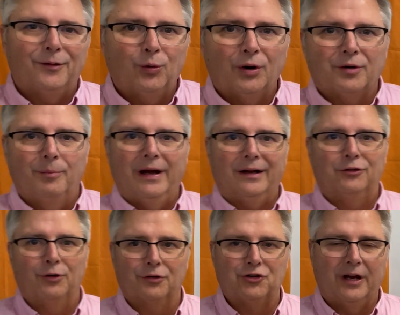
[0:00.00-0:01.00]
welcome back
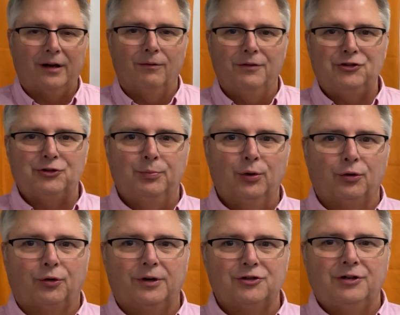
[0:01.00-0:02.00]
to our channel. This is Bill
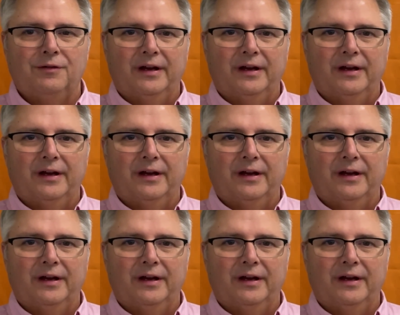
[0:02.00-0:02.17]
Kristen,